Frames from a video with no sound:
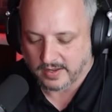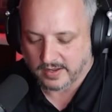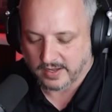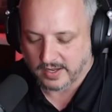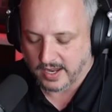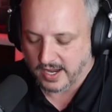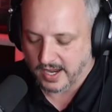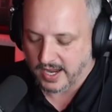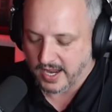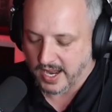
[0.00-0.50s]

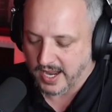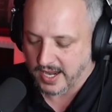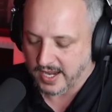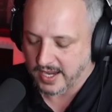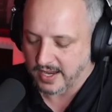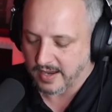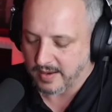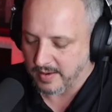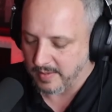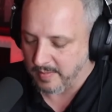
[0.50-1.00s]
And
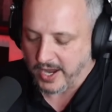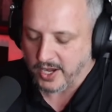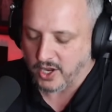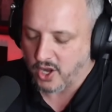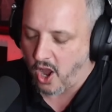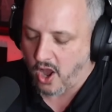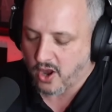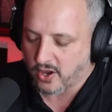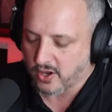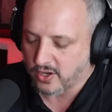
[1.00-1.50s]
then my
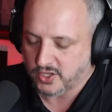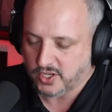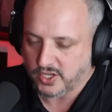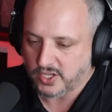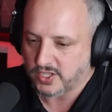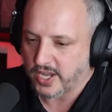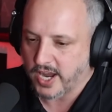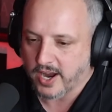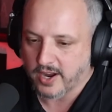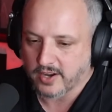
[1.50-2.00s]
daughter,
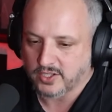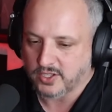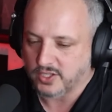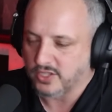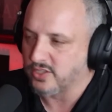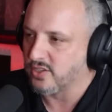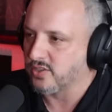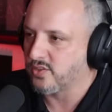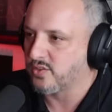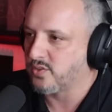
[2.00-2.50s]
she's there.
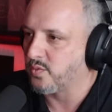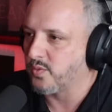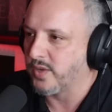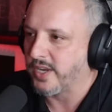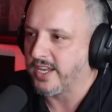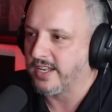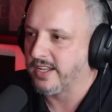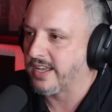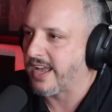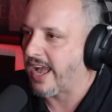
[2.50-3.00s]
She's a
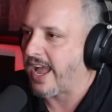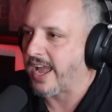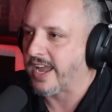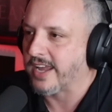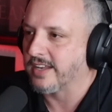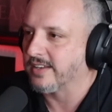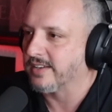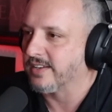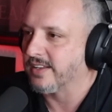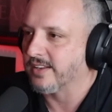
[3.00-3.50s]
sweet,
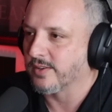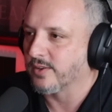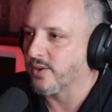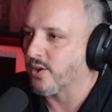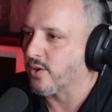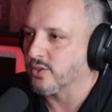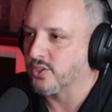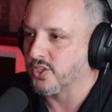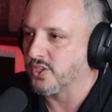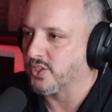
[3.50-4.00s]
kind little
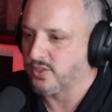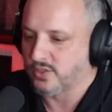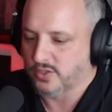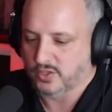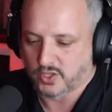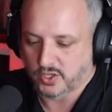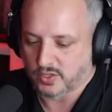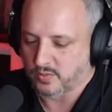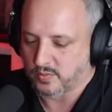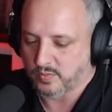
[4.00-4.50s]
girl.
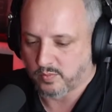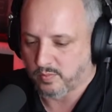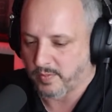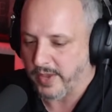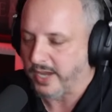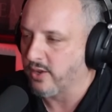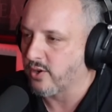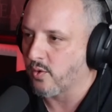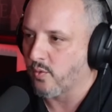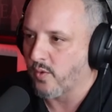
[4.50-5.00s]
She's
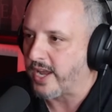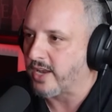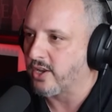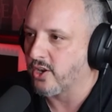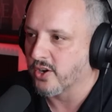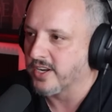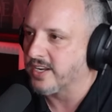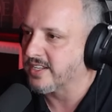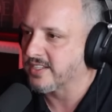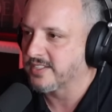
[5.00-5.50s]
making her way,
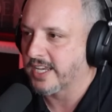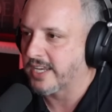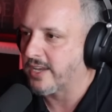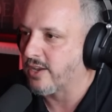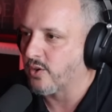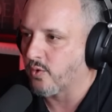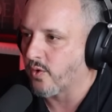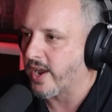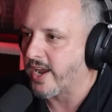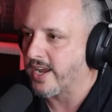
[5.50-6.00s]
learning in
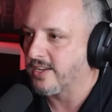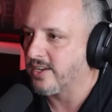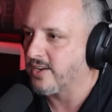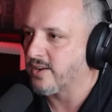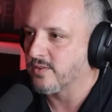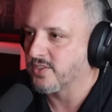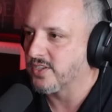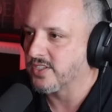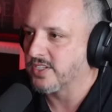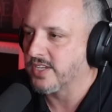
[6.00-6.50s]
2nd grade. You
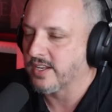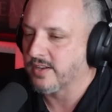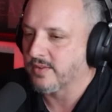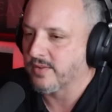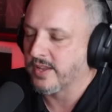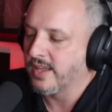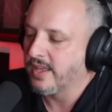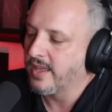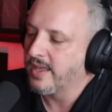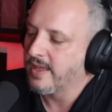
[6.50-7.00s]
know, she's getting
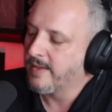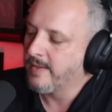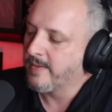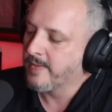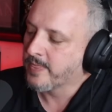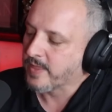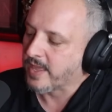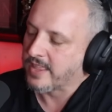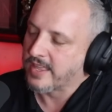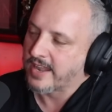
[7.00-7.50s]
away.
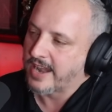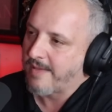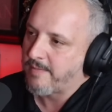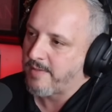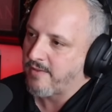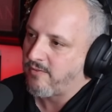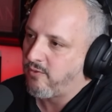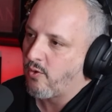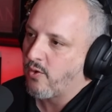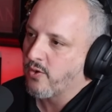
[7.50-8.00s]
And then I have
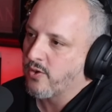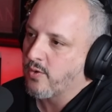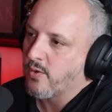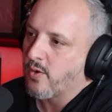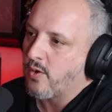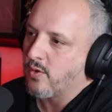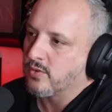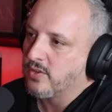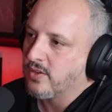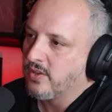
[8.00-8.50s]
my
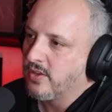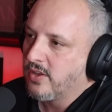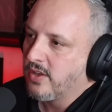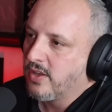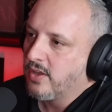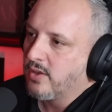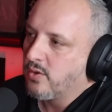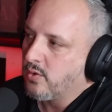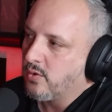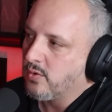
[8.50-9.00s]
4-year-old
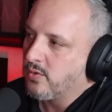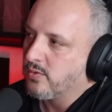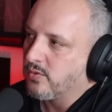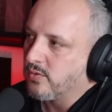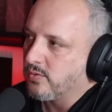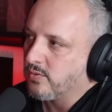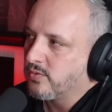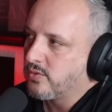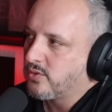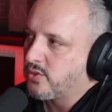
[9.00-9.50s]

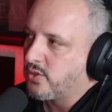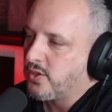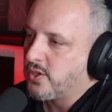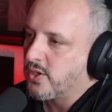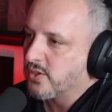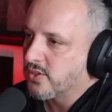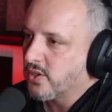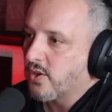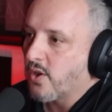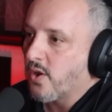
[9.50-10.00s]
who 2
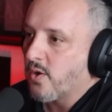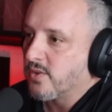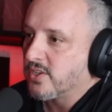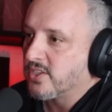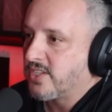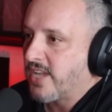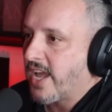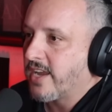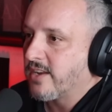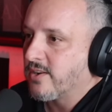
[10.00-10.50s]
years ago was
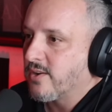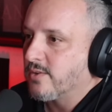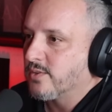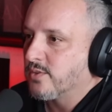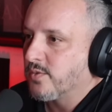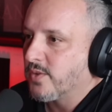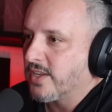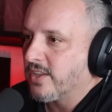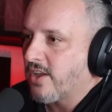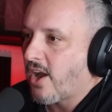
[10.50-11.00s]

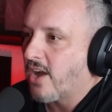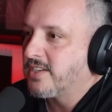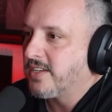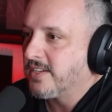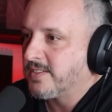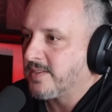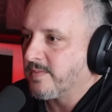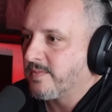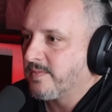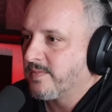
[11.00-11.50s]
diagnosed with
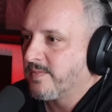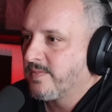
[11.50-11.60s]
autism.